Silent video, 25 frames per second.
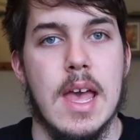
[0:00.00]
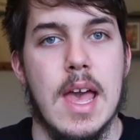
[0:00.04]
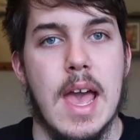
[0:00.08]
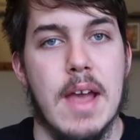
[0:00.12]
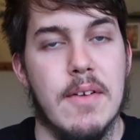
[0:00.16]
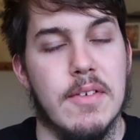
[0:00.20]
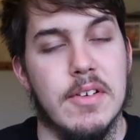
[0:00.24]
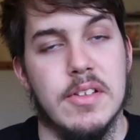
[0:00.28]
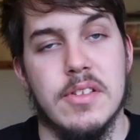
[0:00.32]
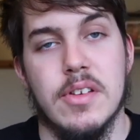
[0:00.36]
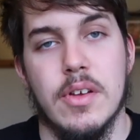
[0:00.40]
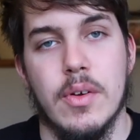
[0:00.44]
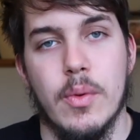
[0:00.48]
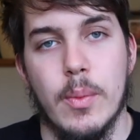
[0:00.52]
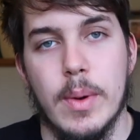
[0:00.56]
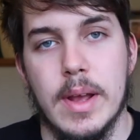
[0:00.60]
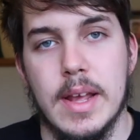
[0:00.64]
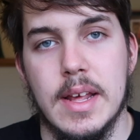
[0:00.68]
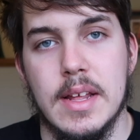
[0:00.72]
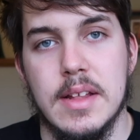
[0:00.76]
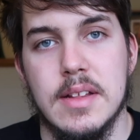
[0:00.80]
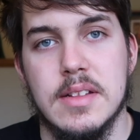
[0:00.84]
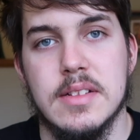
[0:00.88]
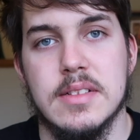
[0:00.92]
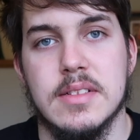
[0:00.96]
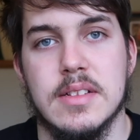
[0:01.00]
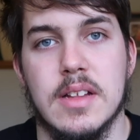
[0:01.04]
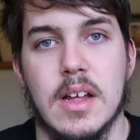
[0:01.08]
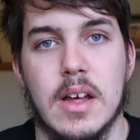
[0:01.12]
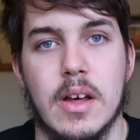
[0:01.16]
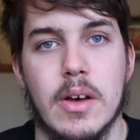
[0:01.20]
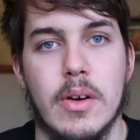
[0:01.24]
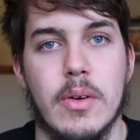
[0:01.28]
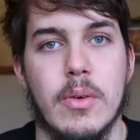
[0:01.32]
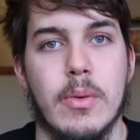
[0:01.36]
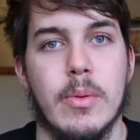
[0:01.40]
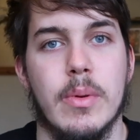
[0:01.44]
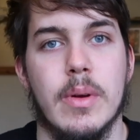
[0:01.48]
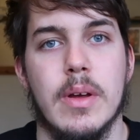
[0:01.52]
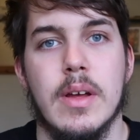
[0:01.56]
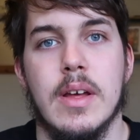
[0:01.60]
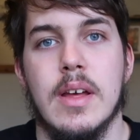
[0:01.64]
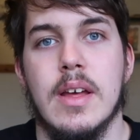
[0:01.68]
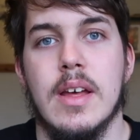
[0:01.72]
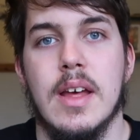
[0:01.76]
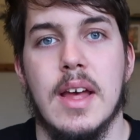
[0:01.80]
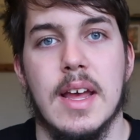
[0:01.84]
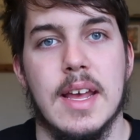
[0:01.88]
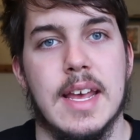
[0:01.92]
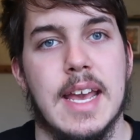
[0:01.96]
every two weeks. So
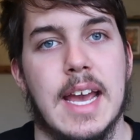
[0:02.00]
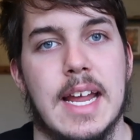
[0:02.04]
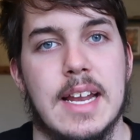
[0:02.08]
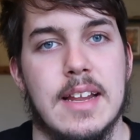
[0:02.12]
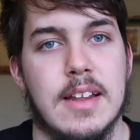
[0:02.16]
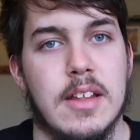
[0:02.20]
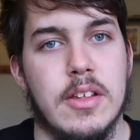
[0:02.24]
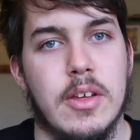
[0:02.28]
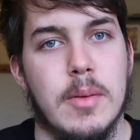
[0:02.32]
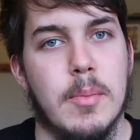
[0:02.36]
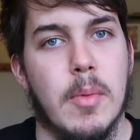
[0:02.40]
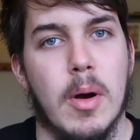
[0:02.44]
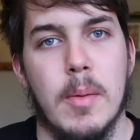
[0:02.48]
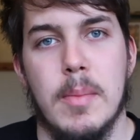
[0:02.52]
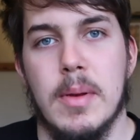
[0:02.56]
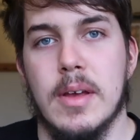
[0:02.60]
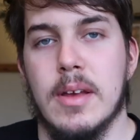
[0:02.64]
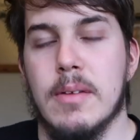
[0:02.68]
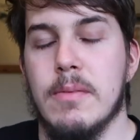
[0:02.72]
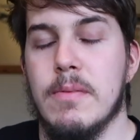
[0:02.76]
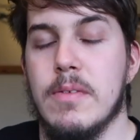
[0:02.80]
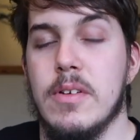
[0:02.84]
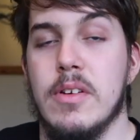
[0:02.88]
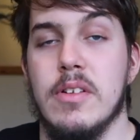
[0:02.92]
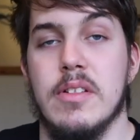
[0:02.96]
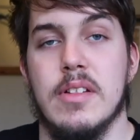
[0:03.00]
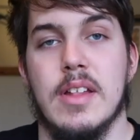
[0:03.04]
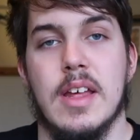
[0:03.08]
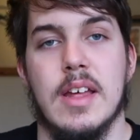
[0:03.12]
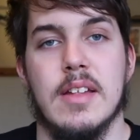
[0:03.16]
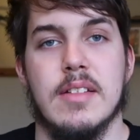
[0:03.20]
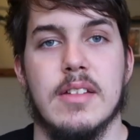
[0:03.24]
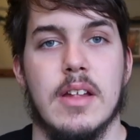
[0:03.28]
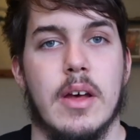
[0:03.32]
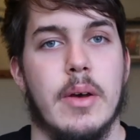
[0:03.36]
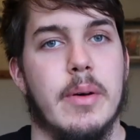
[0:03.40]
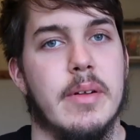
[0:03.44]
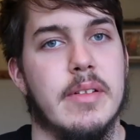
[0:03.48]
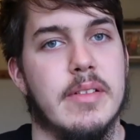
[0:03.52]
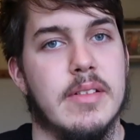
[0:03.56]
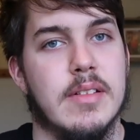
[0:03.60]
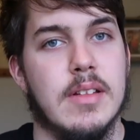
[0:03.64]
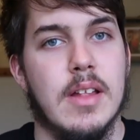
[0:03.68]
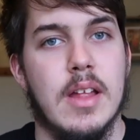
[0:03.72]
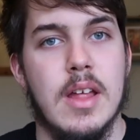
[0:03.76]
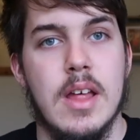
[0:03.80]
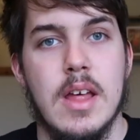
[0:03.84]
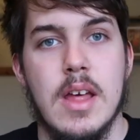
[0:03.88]
again, you might be confused here. So it's